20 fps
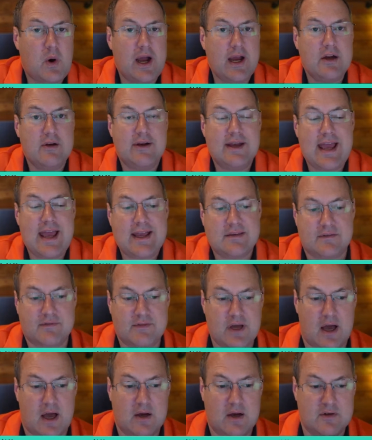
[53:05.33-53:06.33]
an act of
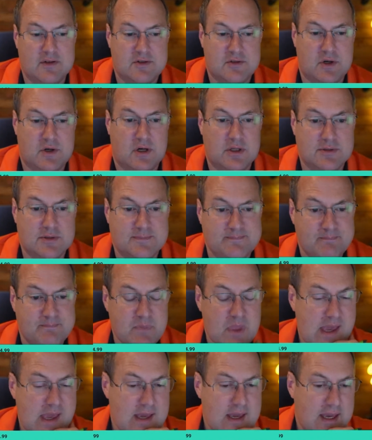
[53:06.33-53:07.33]
Congress, Charles.
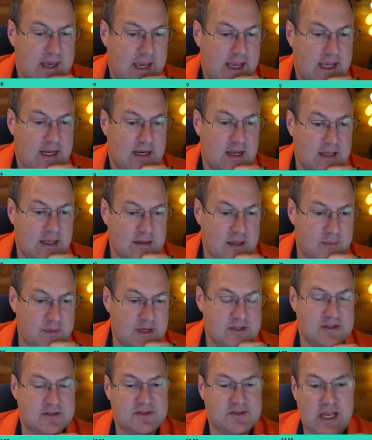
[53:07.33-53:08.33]
And let me
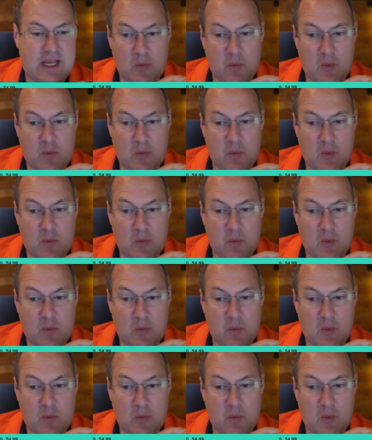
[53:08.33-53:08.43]
just say,